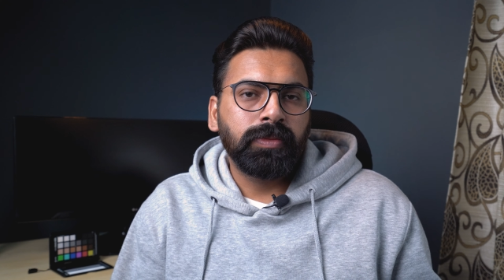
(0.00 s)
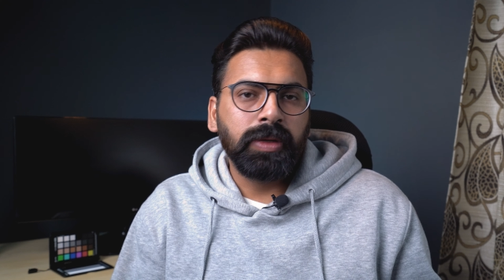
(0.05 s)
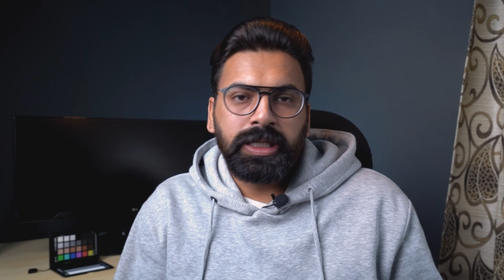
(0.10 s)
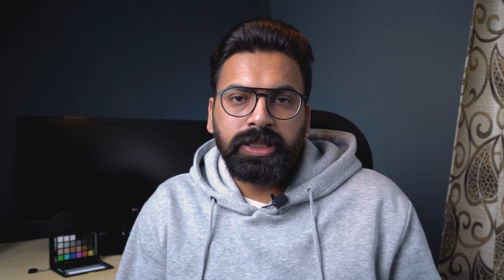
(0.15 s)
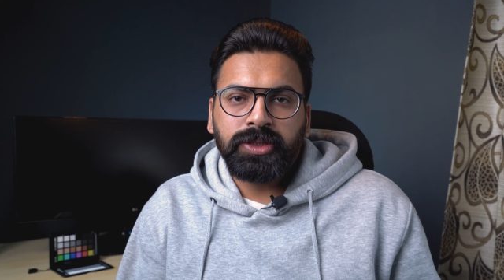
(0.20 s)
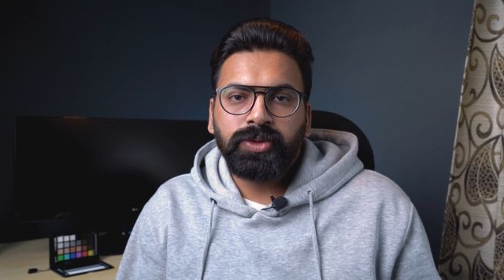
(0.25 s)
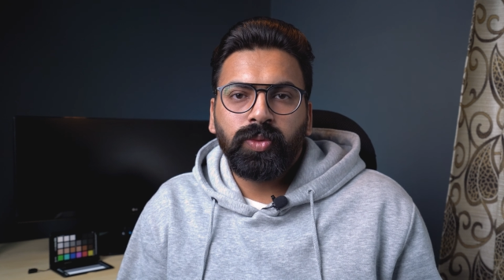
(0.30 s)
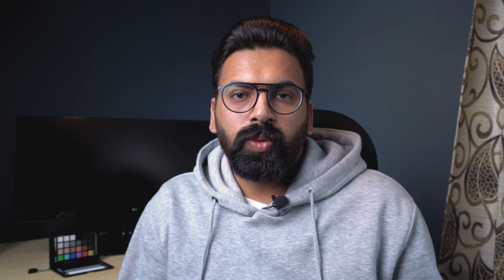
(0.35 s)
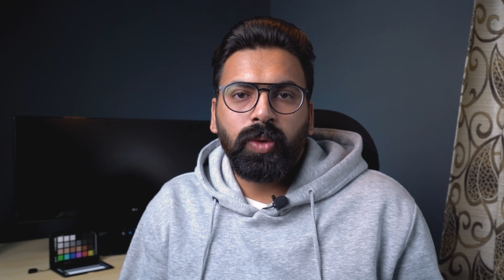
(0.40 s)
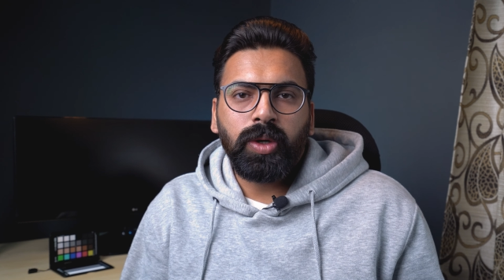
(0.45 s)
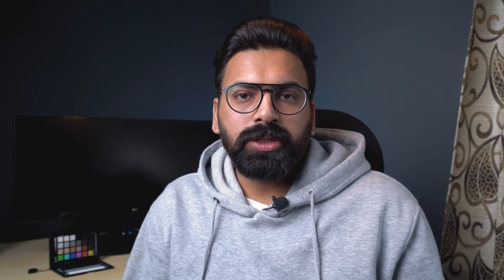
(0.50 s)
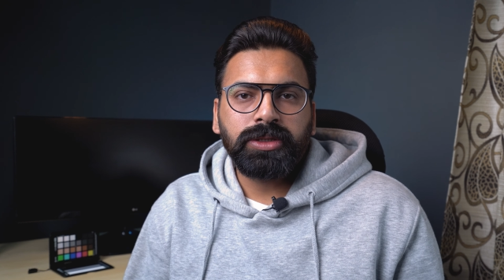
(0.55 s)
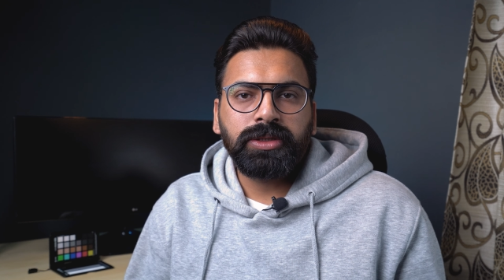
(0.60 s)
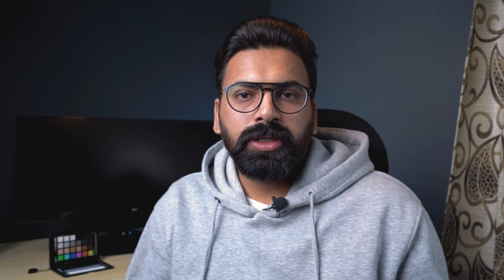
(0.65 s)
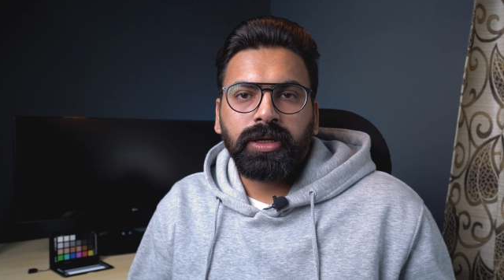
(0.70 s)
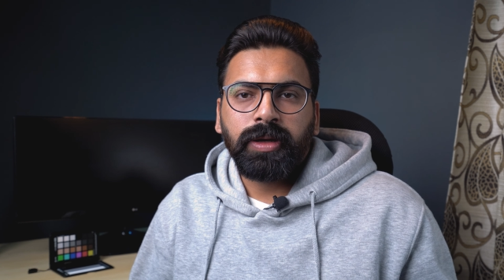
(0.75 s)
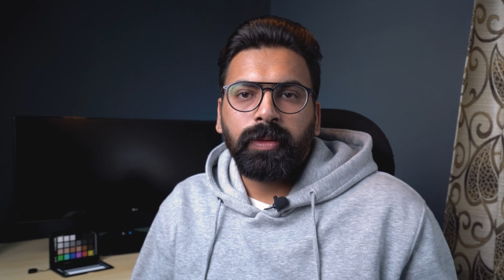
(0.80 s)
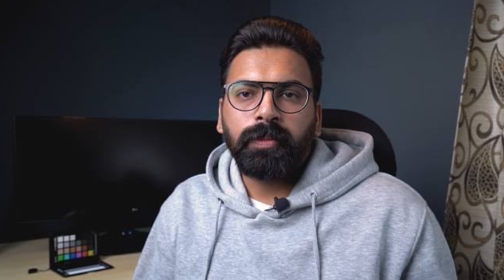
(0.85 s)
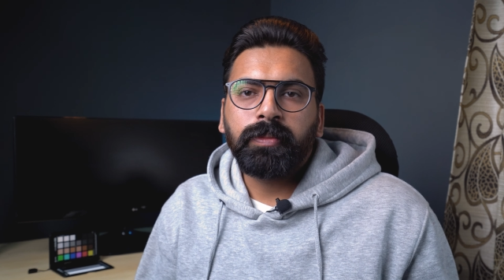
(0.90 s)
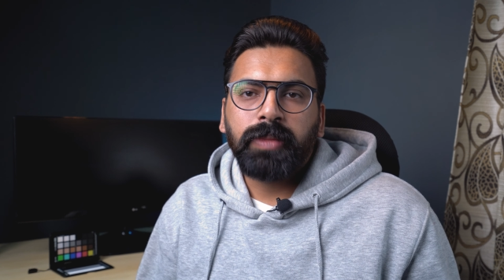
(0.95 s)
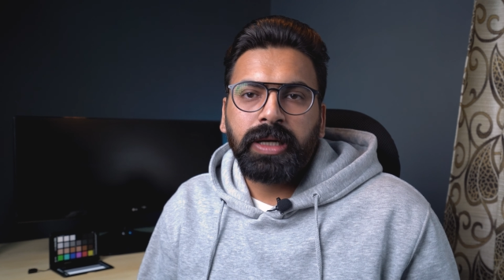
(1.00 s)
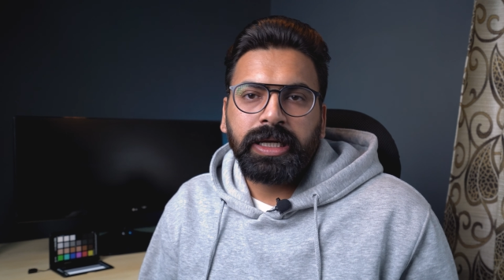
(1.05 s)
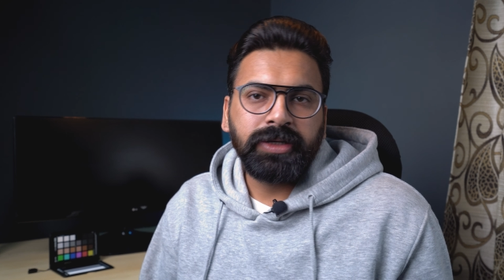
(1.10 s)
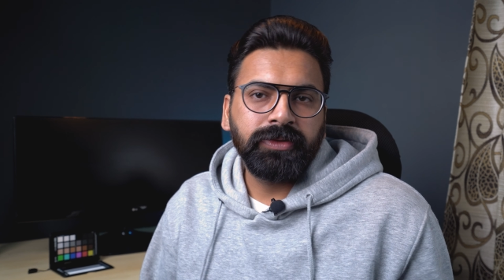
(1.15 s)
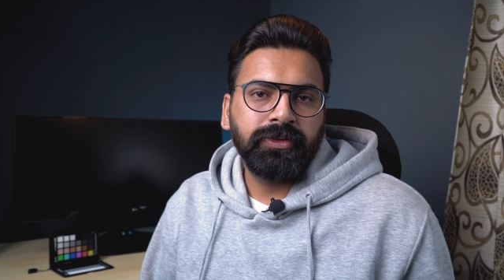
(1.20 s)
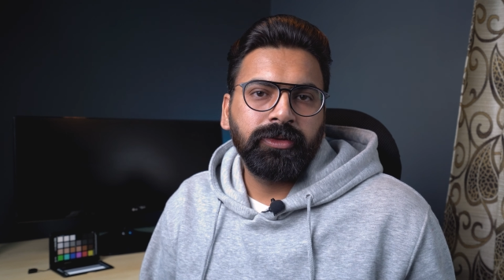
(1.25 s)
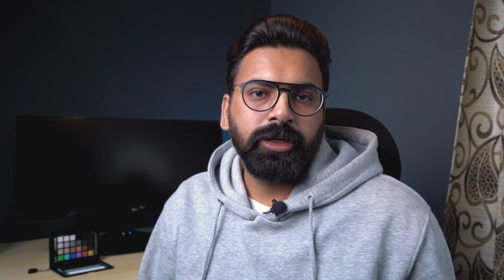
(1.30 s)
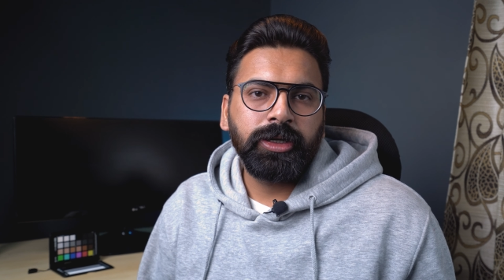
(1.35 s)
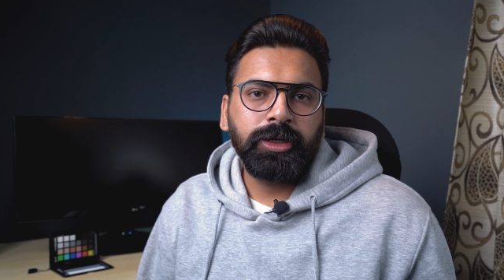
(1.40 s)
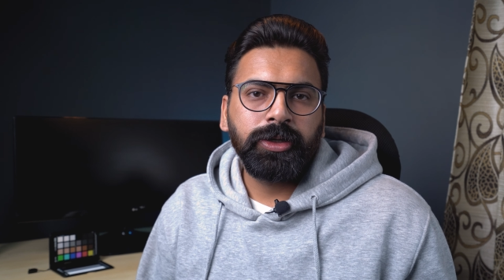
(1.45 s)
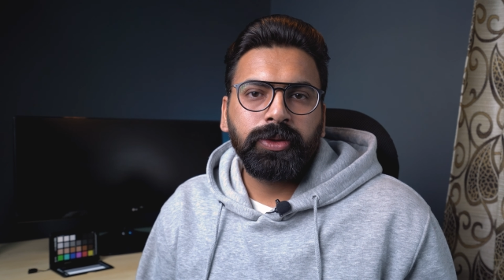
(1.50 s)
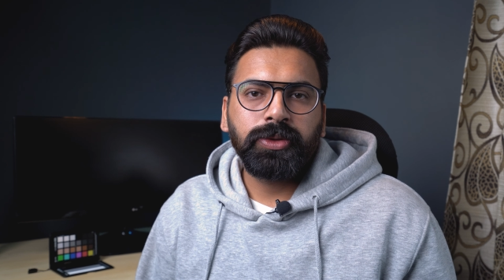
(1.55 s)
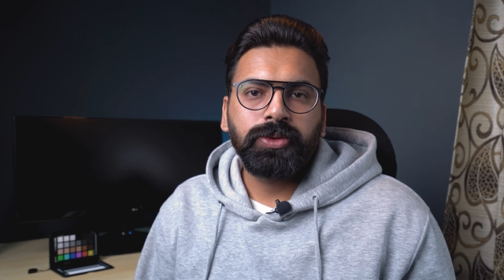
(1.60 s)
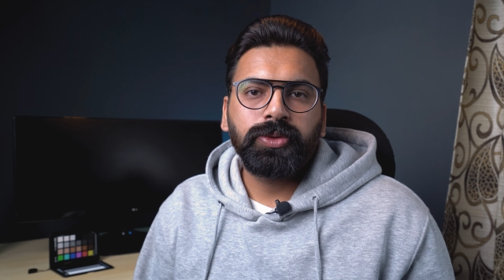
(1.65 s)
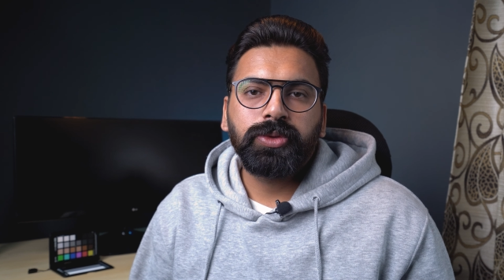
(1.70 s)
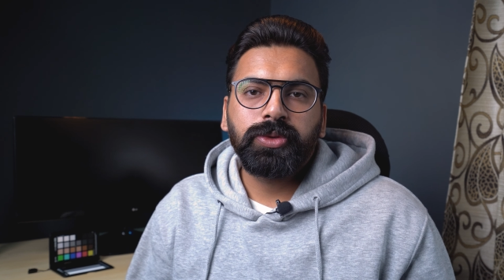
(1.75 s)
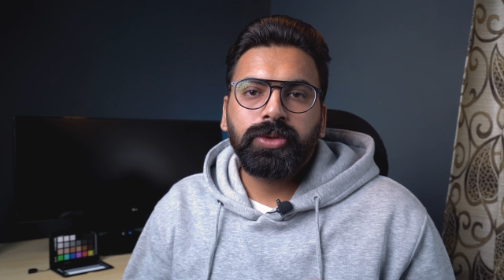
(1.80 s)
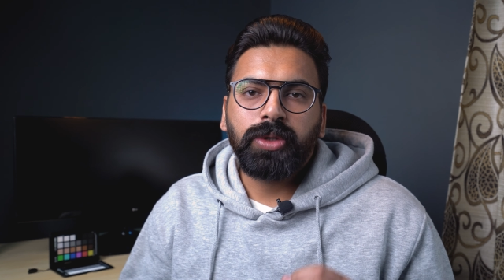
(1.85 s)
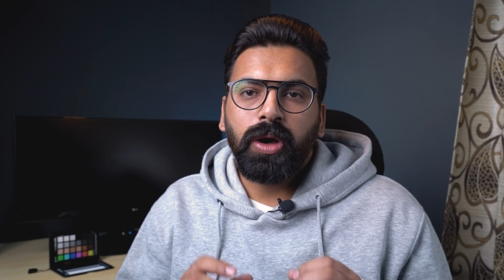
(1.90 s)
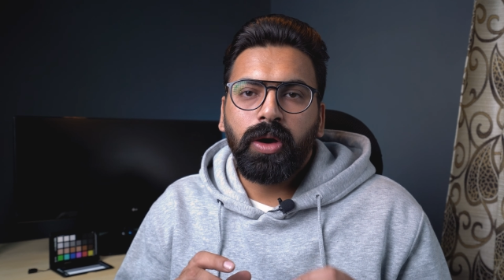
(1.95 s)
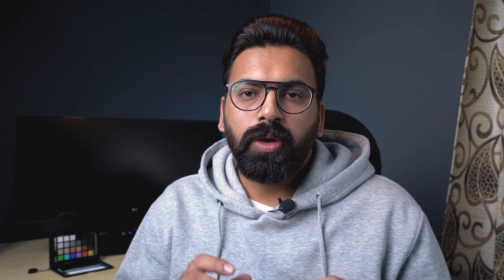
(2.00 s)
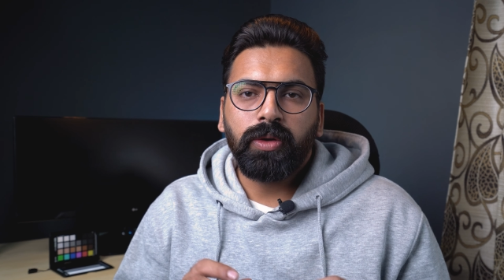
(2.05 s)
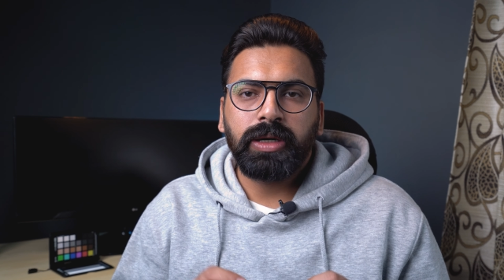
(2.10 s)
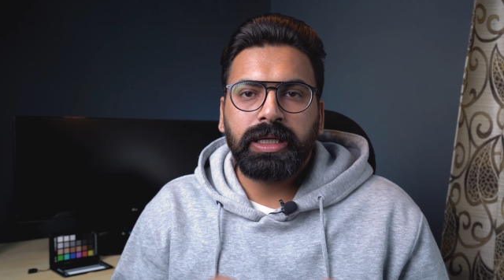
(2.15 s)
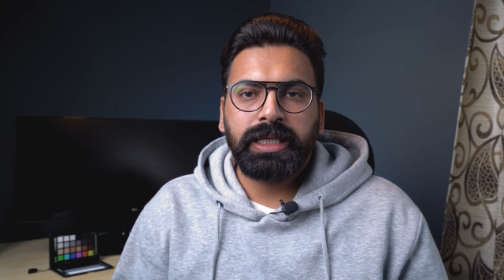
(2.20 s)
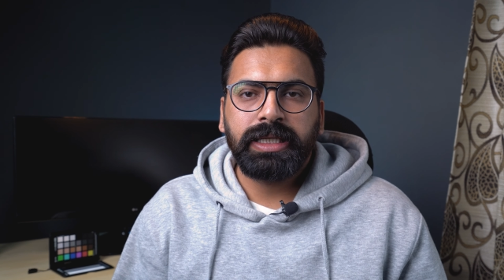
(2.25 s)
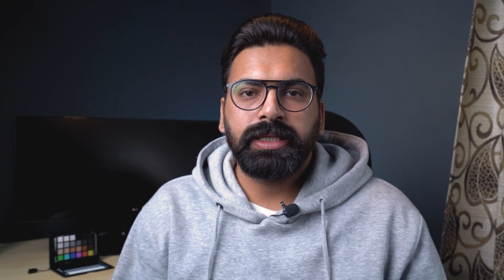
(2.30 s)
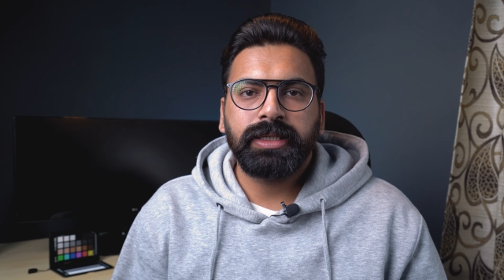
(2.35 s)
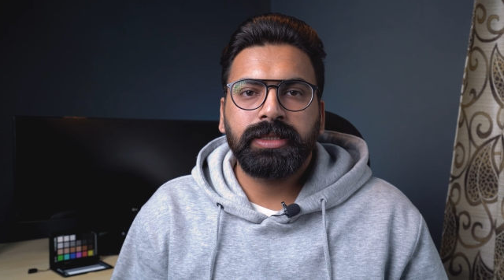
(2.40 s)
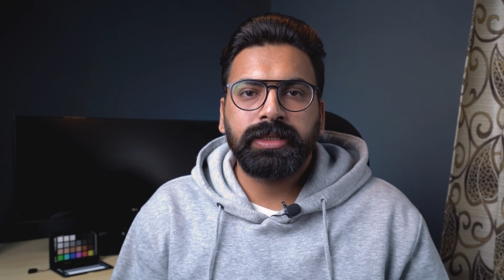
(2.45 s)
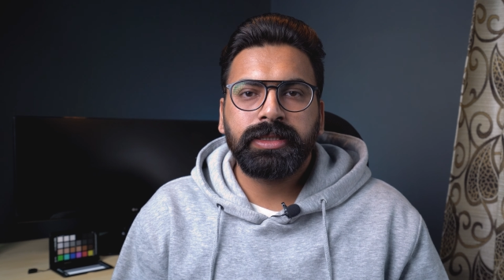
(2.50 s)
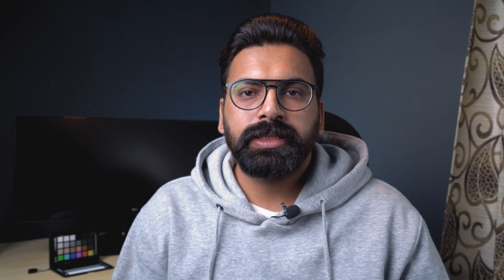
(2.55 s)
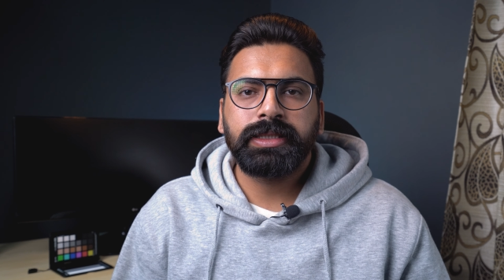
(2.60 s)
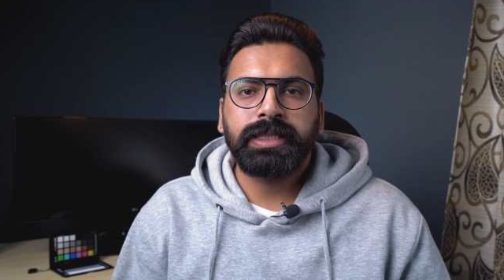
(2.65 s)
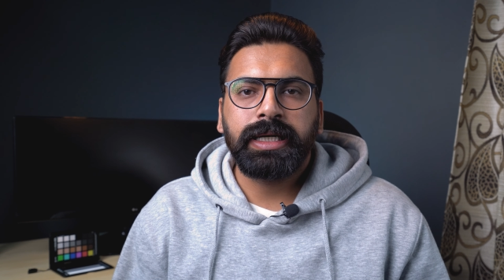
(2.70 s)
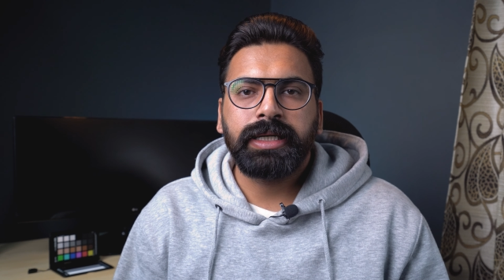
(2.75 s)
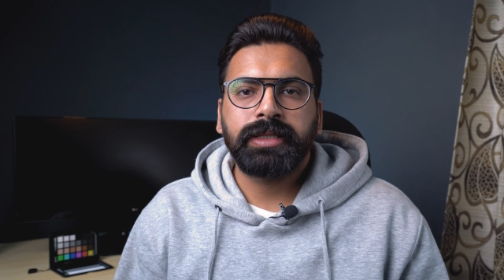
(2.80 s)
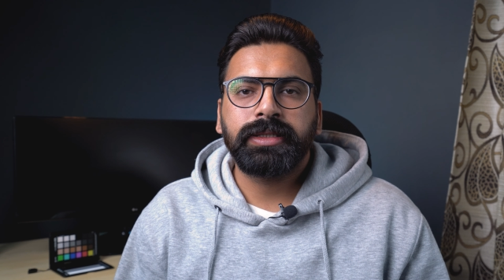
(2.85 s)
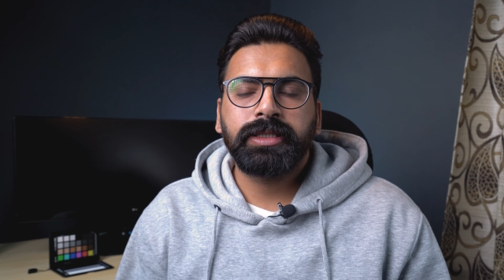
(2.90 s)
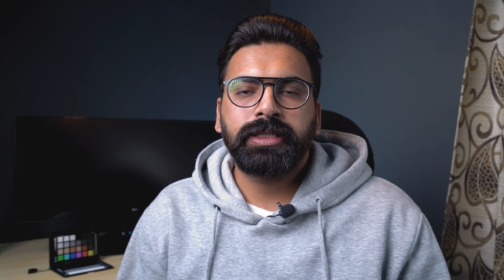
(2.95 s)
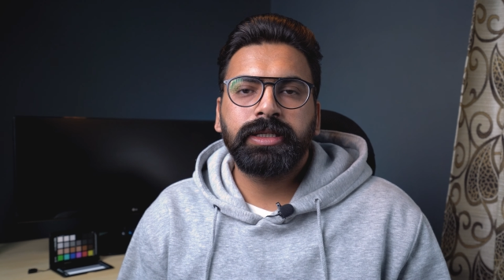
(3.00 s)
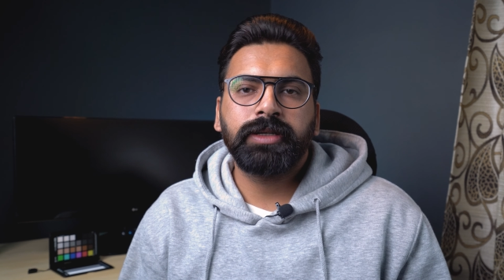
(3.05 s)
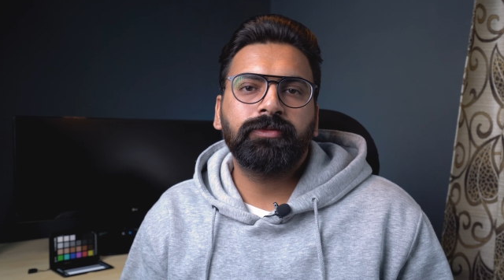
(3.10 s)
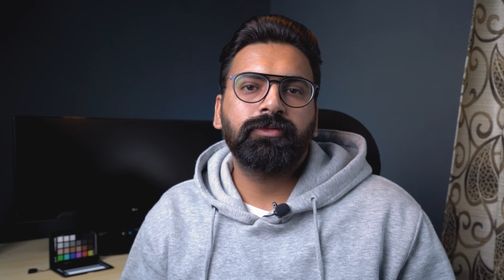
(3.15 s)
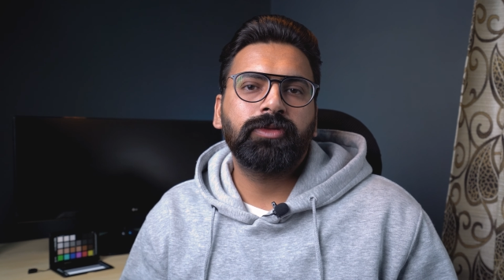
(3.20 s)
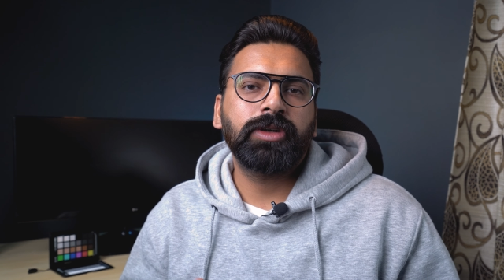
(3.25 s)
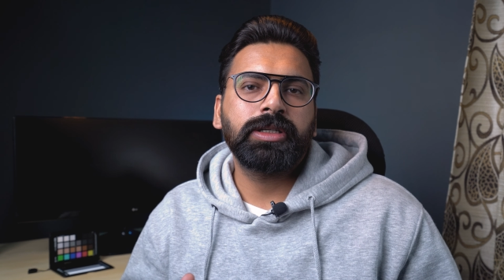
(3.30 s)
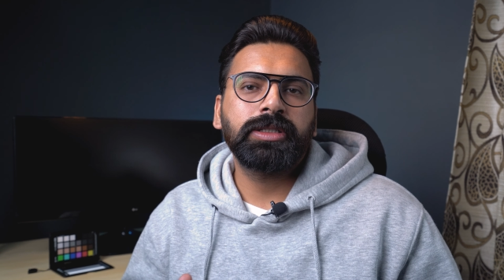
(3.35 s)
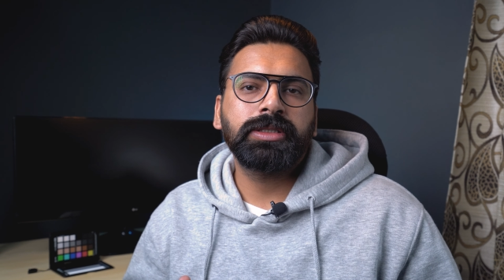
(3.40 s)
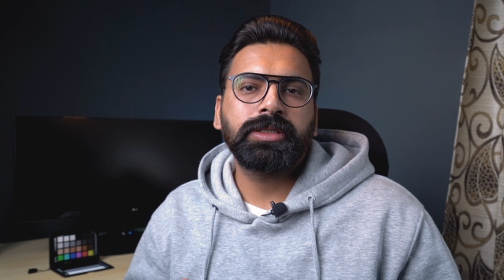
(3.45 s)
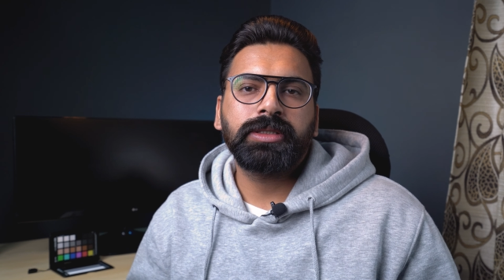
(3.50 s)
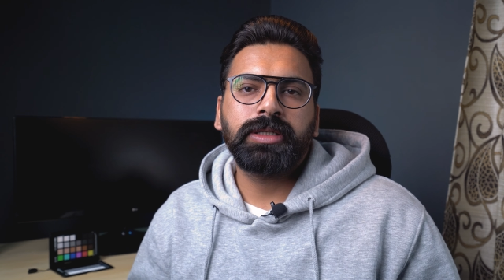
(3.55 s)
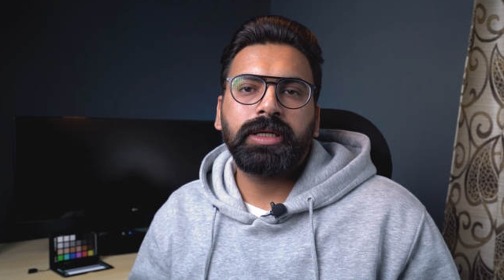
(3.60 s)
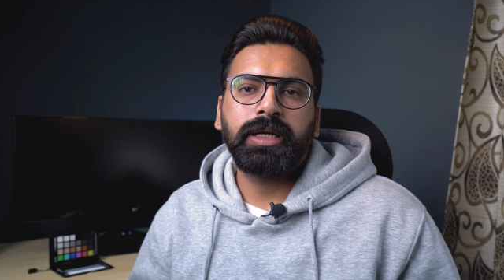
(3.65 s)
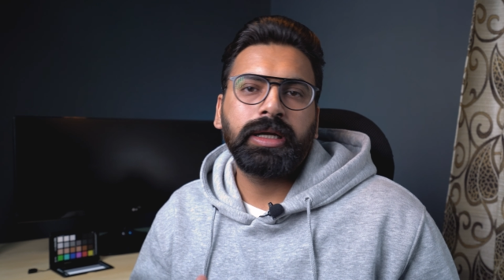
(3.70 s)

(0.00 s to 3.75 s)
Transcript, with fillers: Please watch the complete video to thoroughly understand the difference,